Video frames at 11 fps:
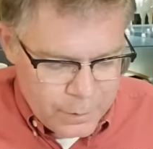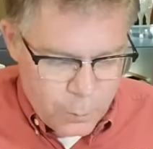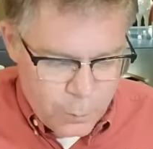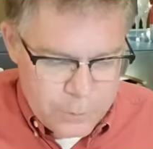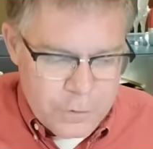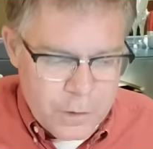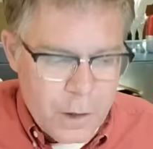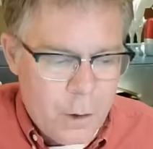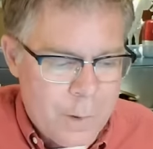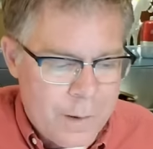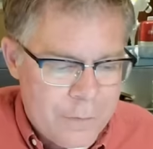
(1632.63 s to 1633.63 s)
wants to know
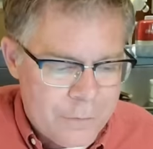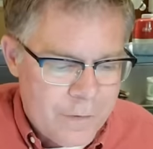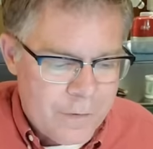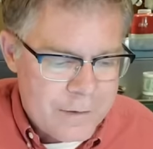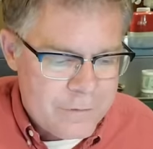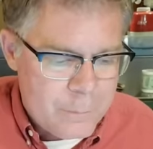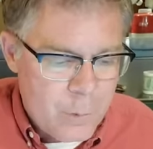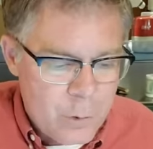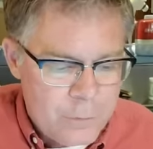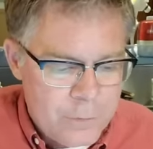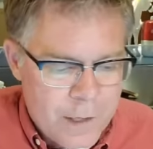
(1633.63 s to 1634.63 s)
about the Fed's
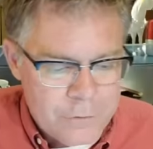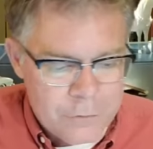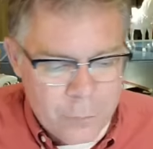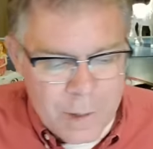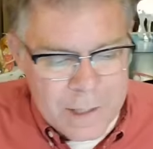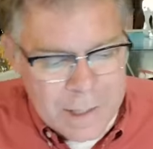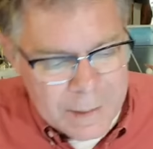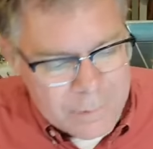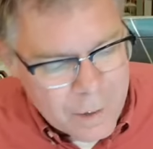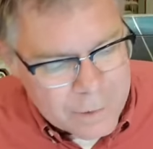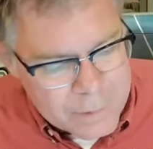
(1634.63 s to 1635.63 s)
move next week. I
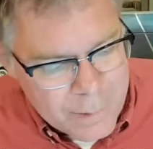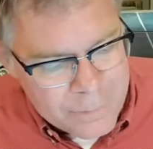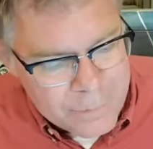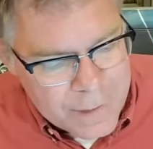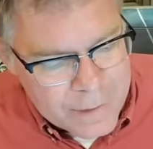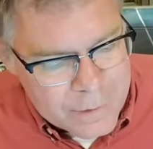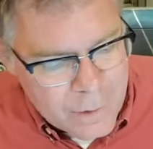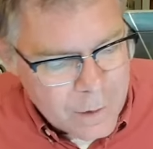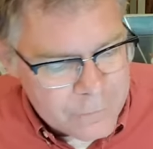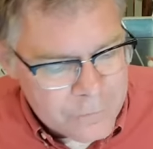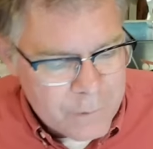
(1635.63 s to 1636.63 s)
talked about that at
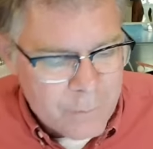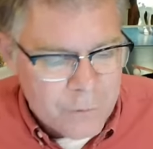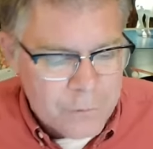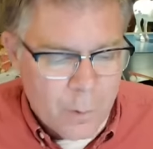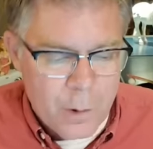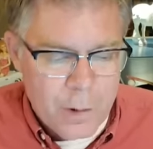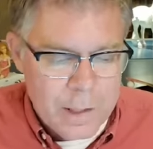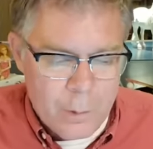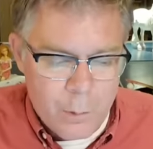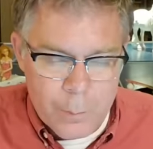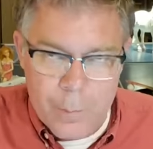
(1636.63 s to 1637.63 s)
nauseum this morning.
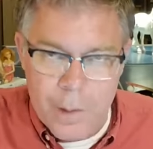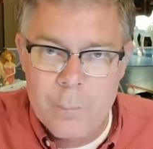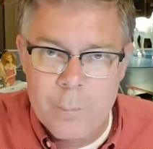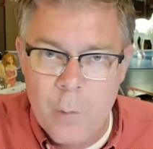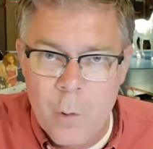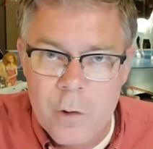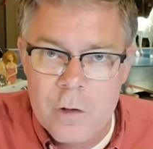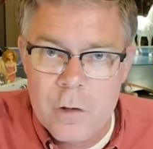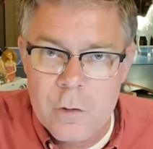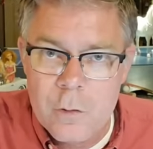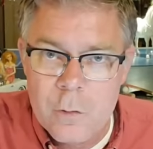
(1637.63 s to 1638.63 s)
I won't bore
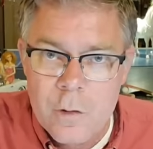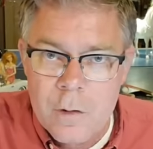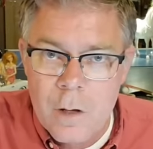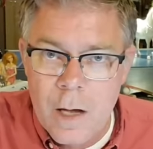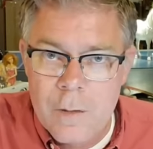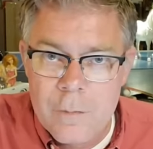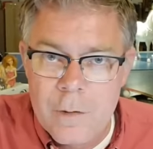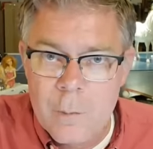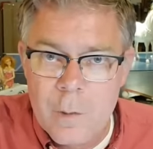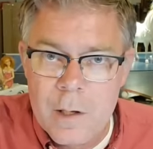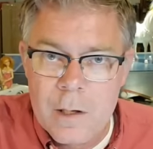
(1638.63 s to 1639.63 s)
you uh,
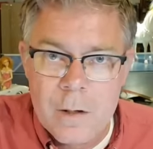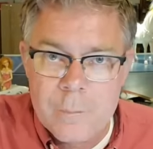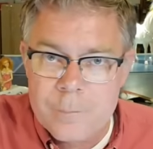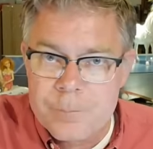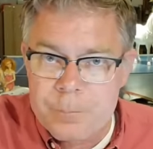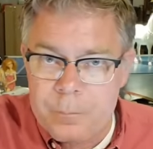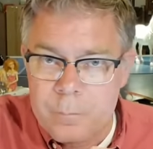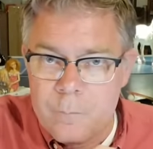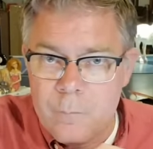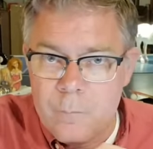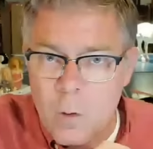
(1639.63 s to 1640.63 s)
that we're here
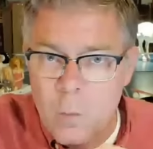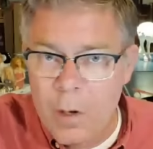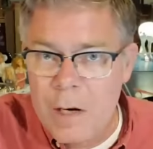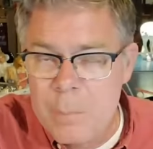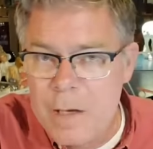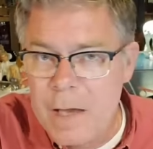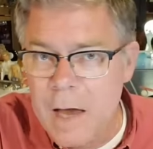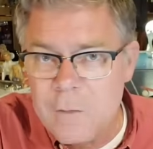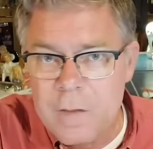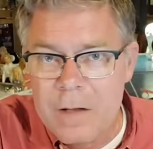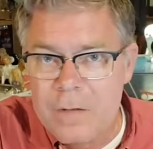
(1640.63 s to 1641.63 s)
we're going to be
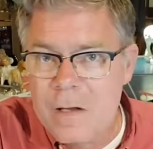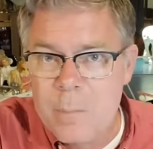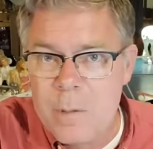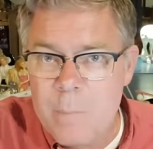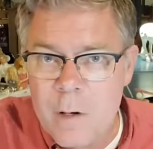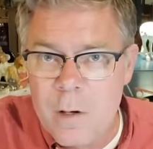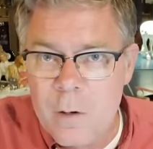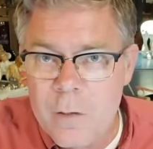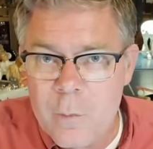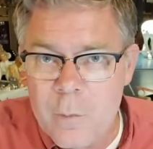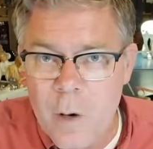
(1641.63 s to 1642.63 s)
everything's going to be middle
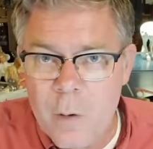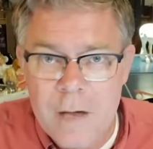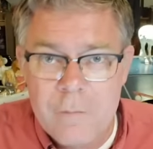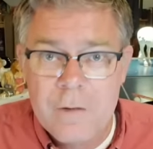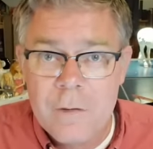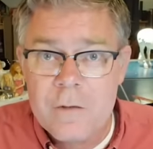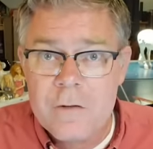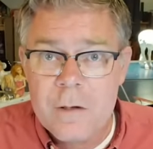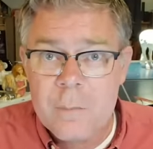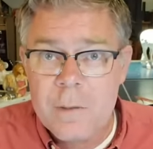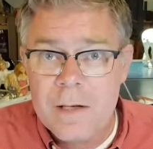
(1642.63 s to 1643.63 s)
of the road. Everything's
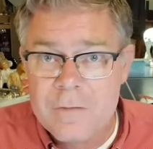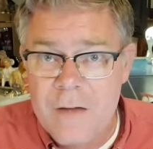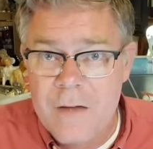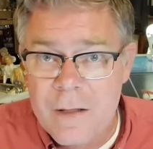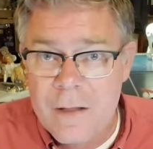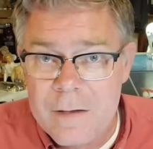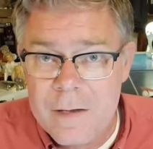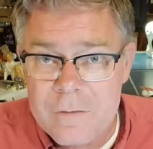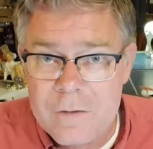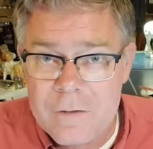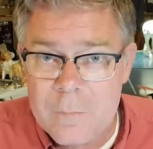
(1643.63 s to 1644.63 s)
going to be exactly
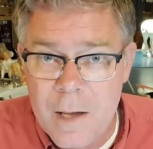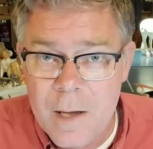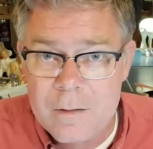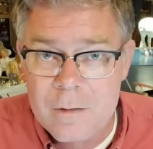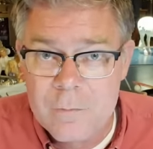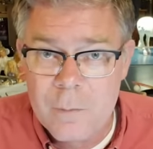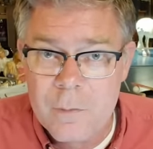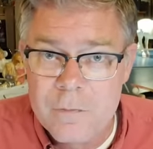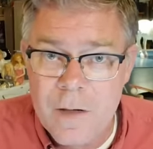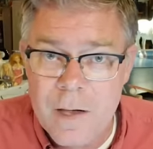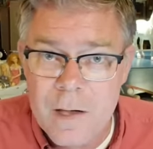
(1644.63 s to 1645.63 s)
as expected from
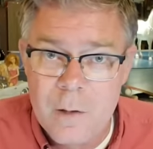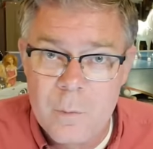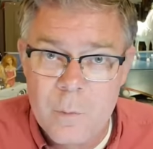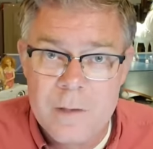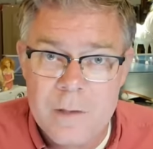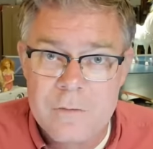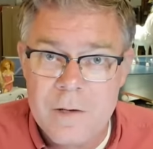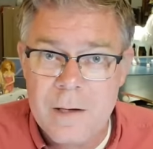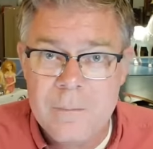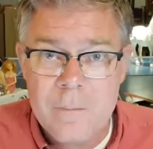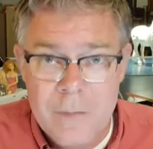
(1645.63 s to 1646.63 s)
the Fed on
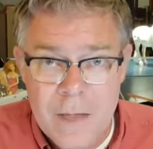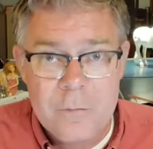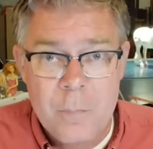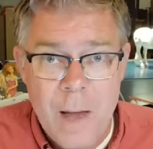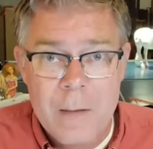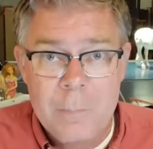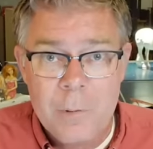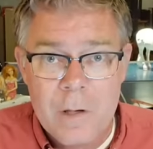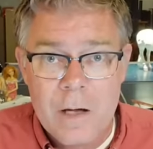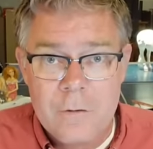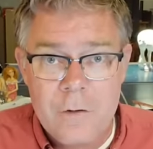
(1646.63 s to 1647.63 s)
Wednesday. That's my
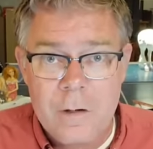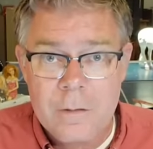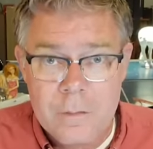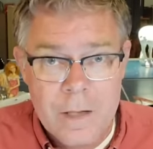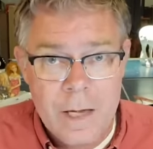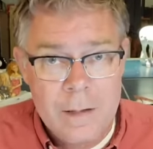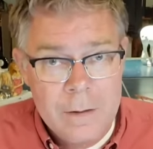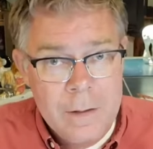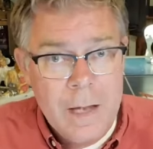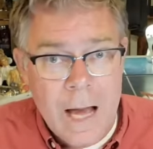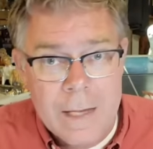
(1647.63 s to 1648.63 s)
prediction. Okay.
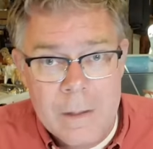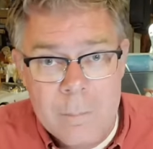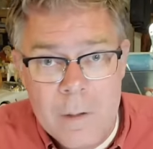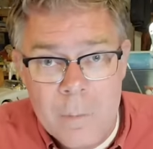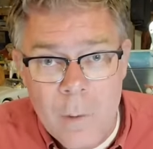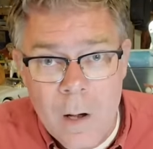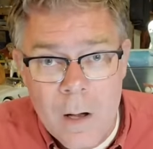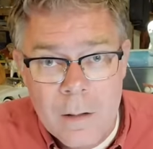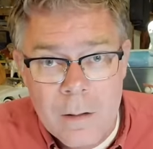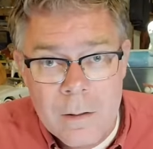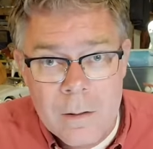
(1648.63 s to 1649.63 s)
I can be
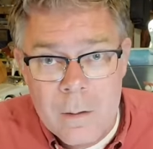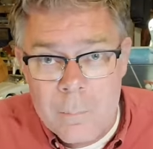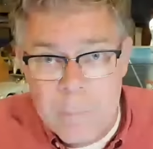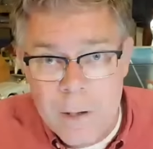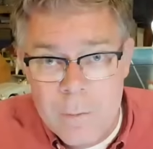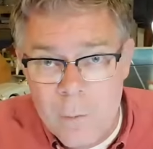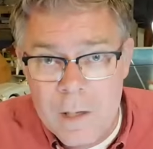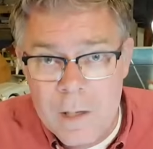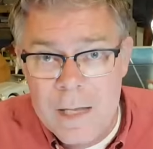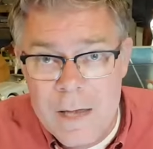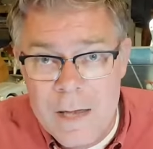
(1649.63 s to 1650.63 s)
wrong, but we're
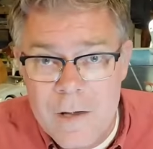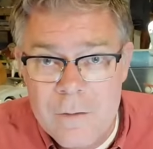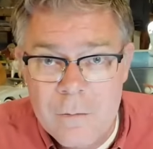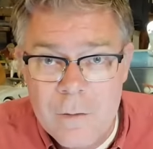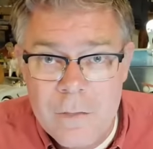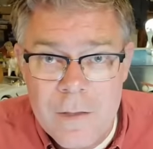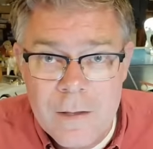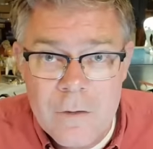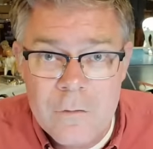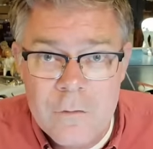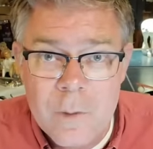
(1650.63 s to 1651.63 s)
going to have everything
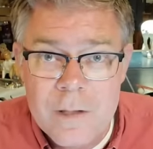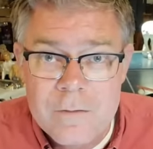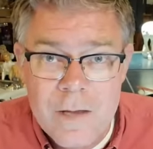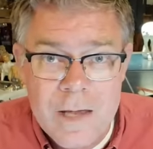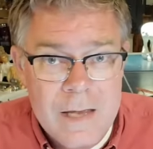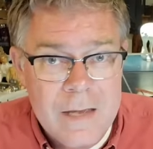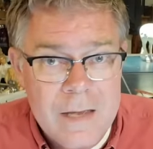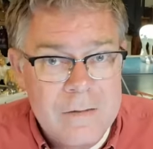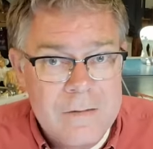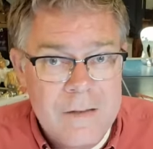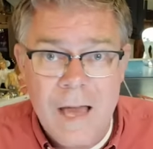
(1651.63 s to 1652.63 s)
this Wednesday
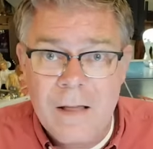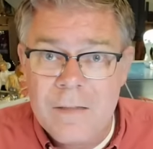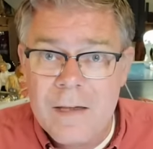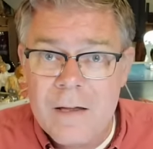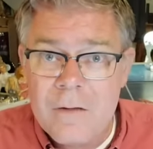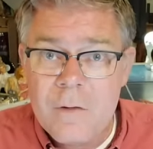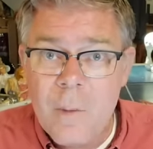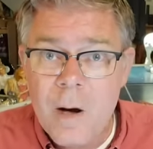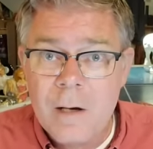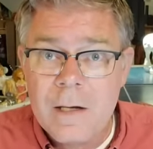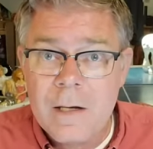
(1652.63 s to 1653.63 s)
exactly as the
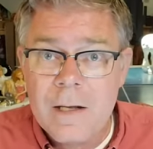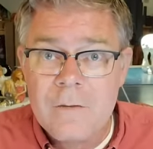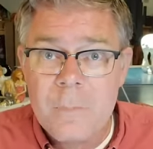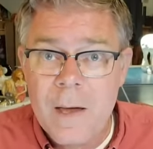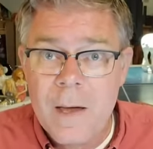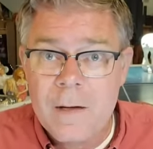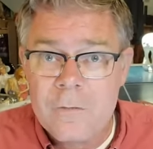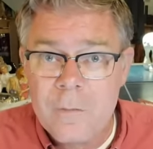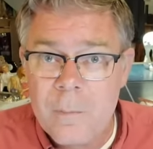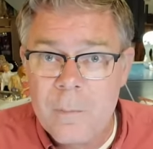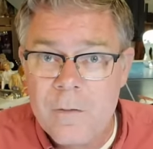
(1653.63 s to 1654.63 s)
market expects
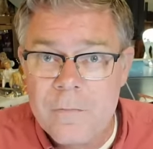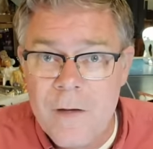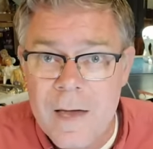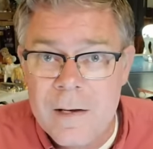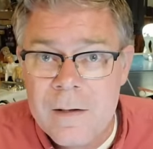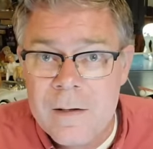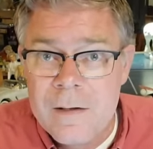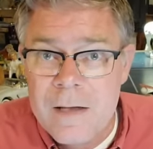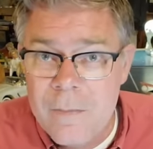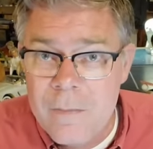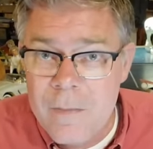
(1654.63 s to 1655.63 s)
from the Fed.
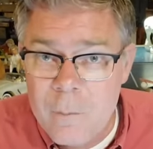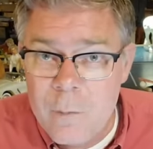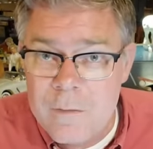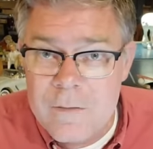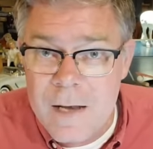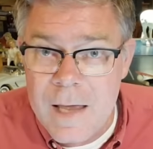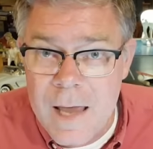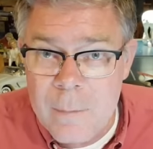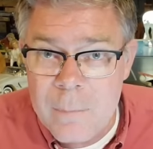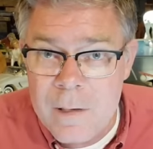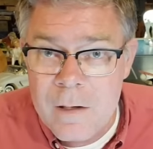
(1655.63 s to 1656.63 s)
And then what's going to
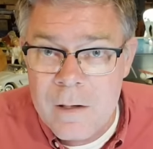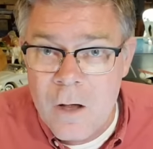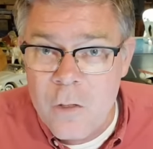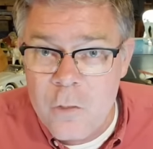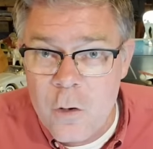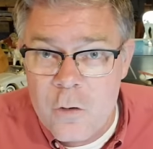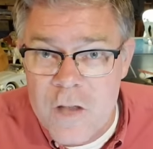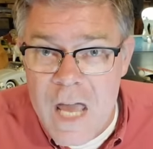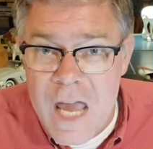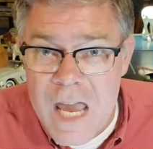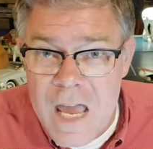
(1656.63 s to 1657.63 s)
happen
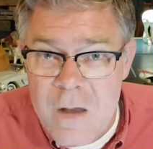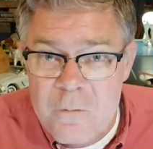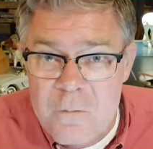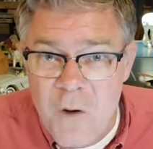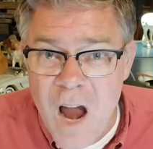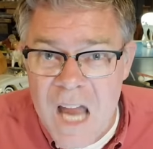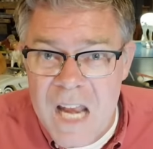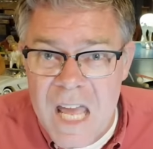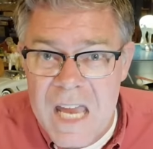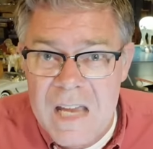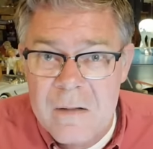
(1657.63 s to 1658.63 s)
Thursday and Friday?